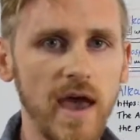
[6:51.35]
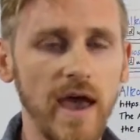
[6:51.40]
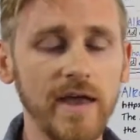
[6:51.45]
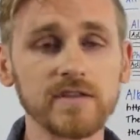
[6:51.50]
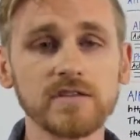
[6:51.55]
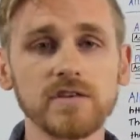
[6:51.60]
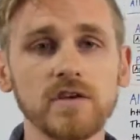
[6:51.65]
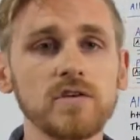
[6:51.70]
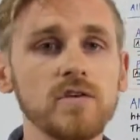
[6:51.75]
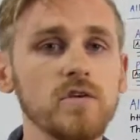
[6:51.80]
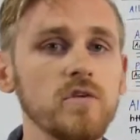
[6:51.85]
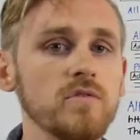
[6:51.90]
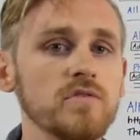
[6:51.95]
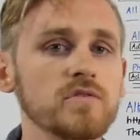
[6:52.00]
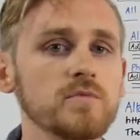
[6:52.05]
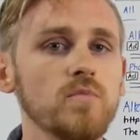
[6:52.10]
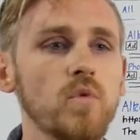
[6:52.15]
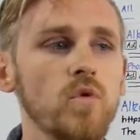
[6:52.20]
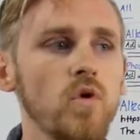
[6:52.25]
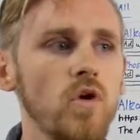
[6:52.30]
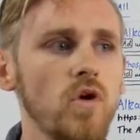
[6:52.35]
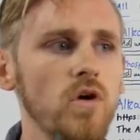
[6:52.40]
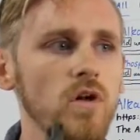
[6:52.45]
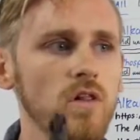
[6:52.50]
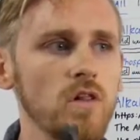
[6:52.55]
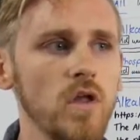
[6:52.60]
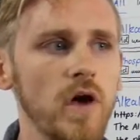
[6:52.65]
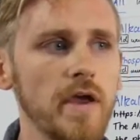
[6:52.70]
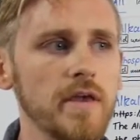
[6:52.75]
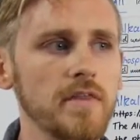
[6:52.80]
And so Google is
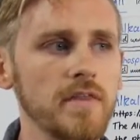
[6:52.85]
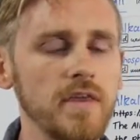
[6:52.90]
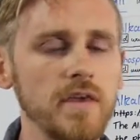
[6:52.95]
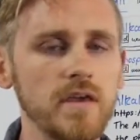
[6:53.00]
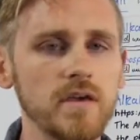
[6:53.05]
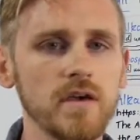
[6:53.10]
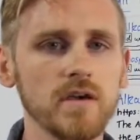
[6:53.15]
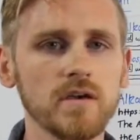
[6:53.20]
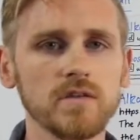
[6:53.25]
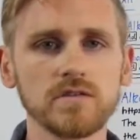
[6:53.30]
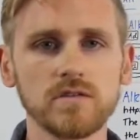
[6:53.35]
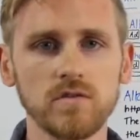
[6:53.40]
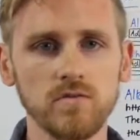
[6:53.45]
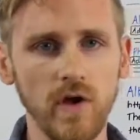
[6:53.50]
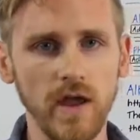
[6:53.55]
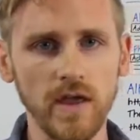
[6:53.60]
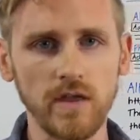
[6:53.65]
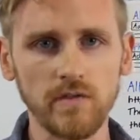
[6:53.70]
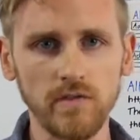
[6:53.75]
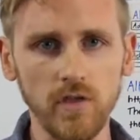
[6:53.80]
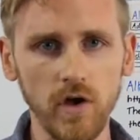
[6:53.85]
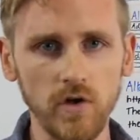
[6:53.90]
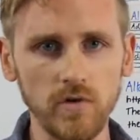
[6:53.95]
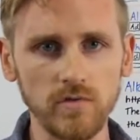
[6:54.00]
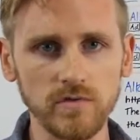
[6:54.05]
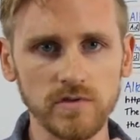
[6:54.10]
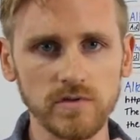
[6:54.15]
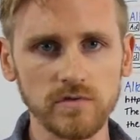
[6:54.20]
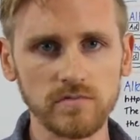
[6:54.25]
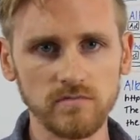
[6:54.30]
more likely to rank
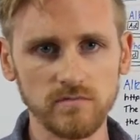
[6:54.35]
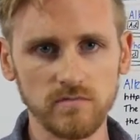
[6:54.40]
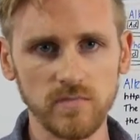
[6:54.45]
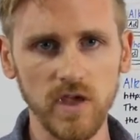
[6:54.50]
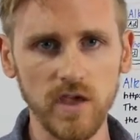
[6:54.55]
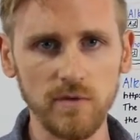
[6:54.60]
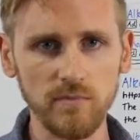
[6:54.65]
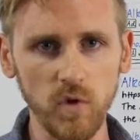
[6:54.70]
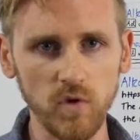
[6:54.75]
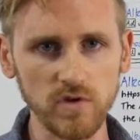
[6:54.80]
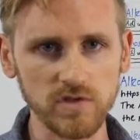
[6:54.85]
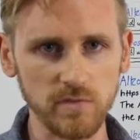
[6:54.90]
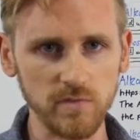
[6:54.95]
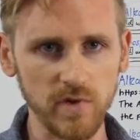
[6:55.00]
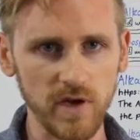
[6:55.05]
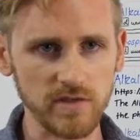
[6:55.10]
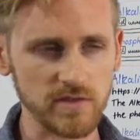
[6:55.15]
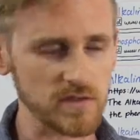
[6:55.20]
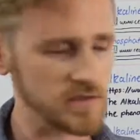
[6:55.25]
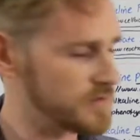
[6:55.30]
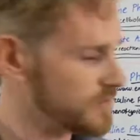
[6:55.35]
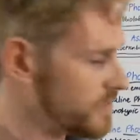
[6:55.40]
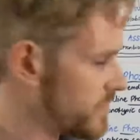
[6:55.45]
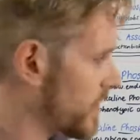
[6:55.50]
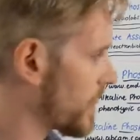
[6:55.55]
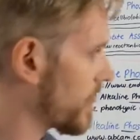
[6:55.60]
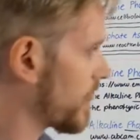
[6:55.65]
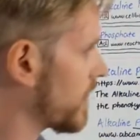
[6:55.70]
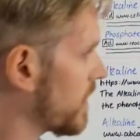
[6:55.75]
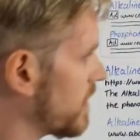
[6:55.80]
those important pages.
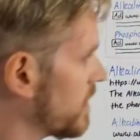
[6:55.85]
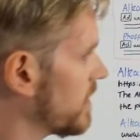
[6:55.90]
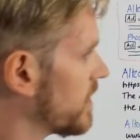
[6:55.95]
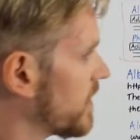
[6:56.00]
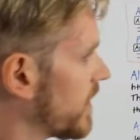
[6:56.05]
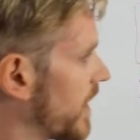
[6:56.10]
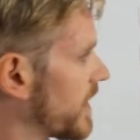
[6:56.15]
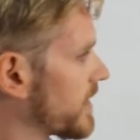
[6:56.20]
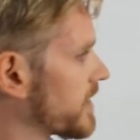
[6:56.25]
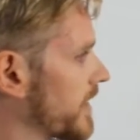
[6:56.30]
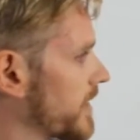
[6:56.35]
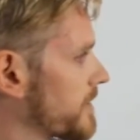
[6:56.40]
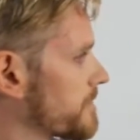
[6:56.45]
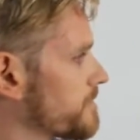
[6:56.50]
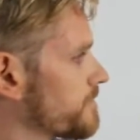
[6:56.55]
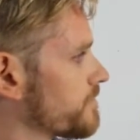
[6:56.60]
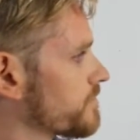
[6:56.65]
Okay.